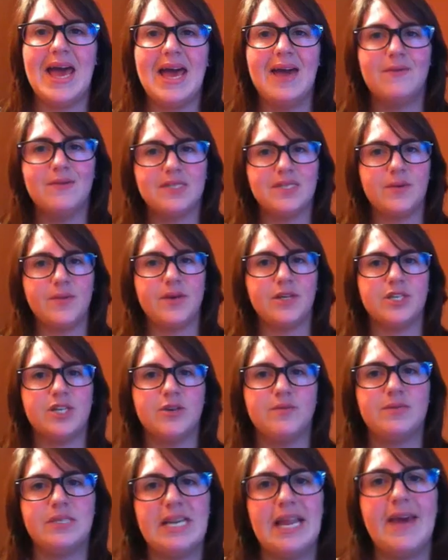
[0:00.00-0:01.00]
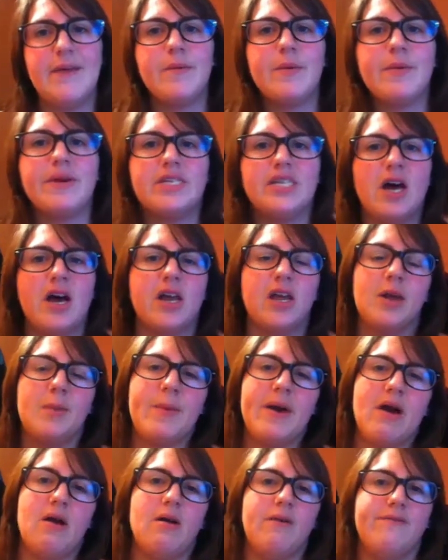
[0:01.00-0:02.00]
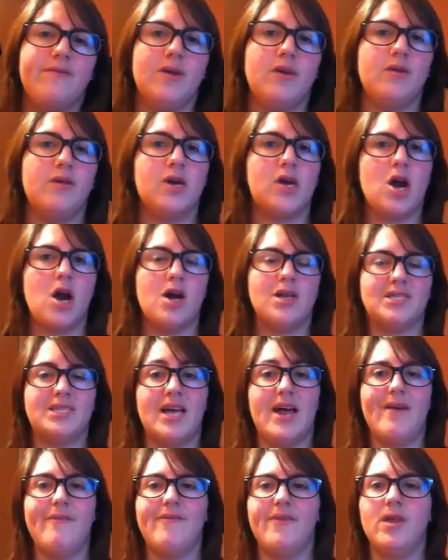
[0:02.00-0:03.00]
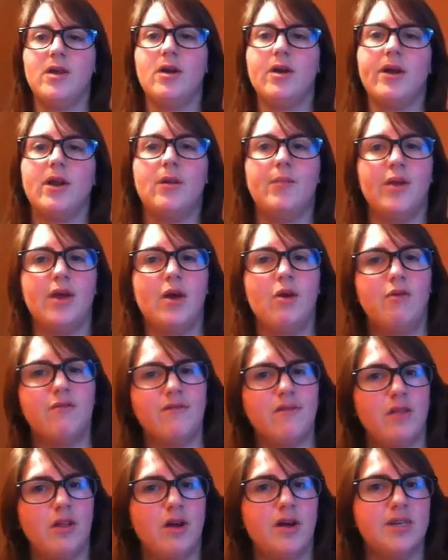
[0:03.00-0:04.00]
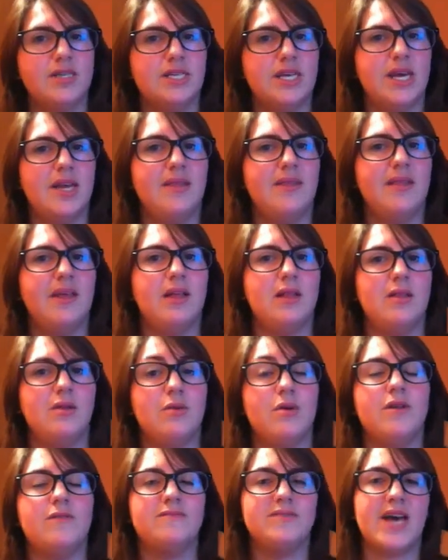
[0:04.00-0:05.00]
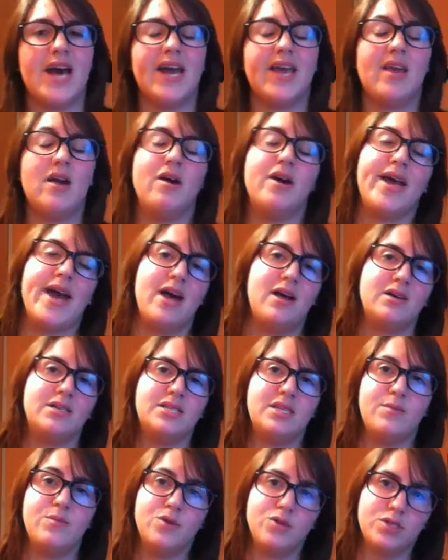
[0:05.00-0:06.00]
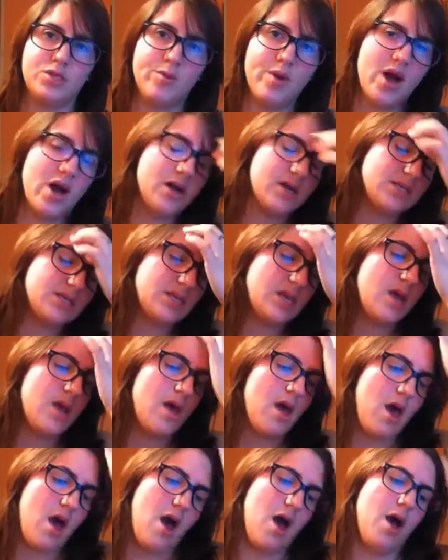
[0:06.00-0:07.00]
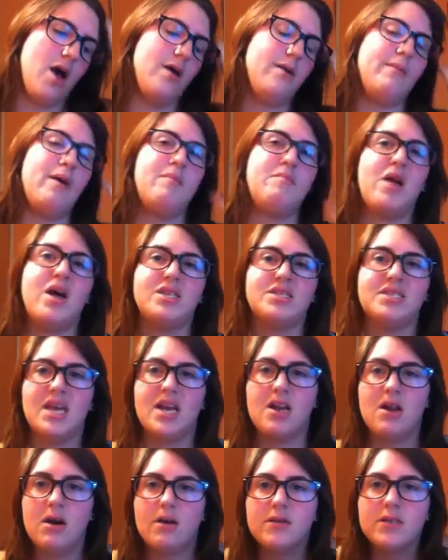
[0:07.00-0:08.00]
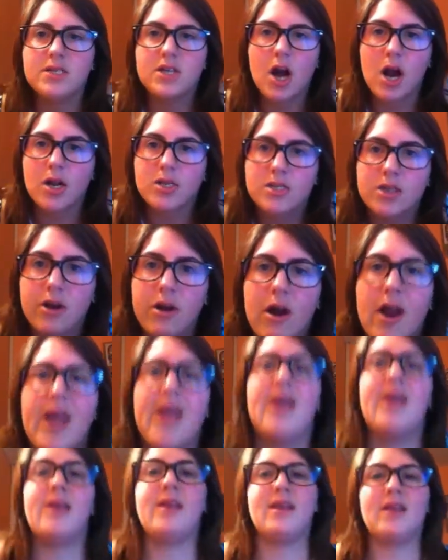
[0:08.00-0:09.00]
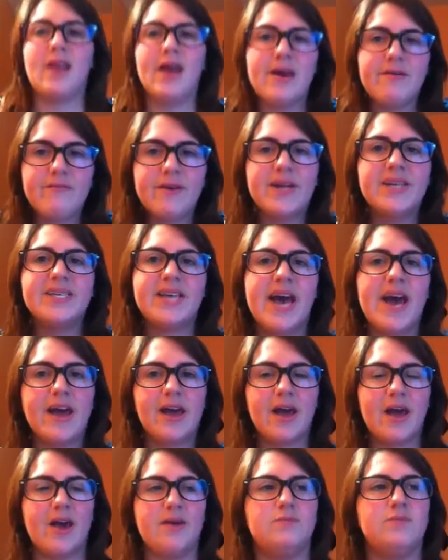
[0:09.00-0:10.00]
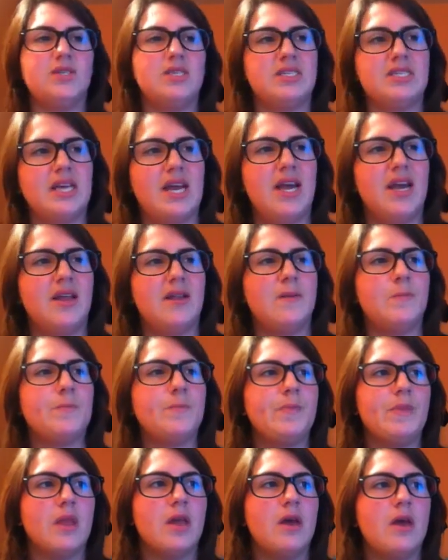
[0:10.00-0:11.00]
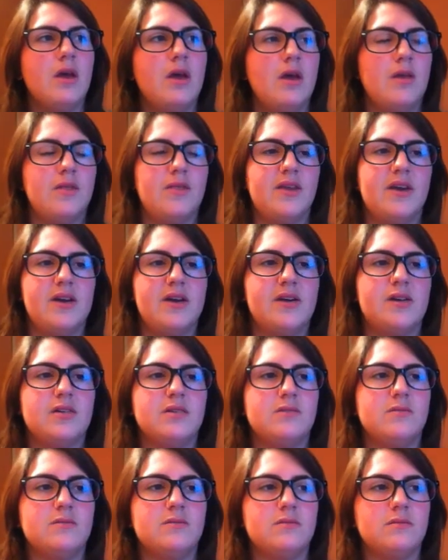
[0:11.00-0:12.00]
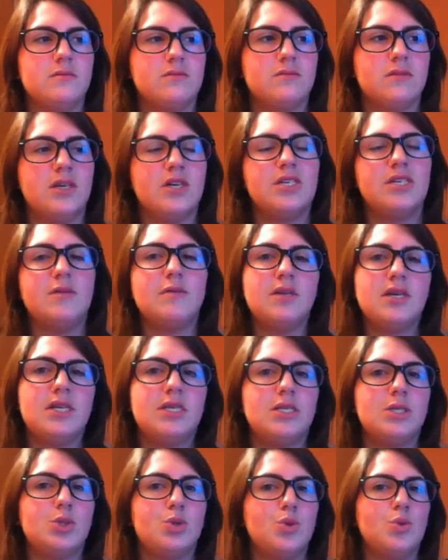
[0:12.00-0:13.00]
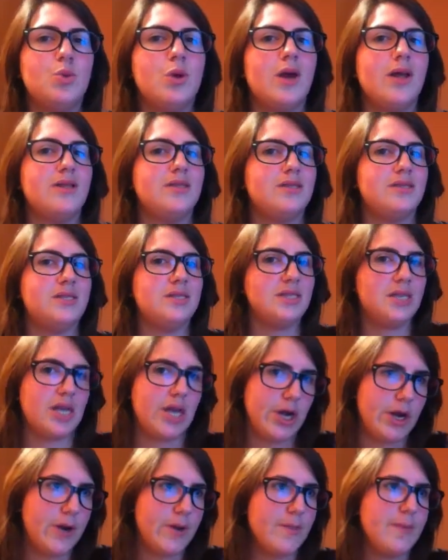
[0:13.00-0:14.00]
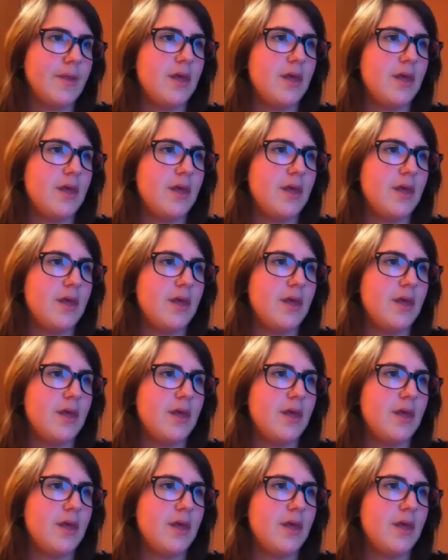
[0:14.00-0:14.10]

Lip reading: Hey, what's up YouTube? Today I'm going to be talking about a few of the cards that I feel are going to be overlooked in the Lord of Tachyon Galaxy booster box. I'm not saying all these cards are great in every deck, I'm just saying there's something to consider.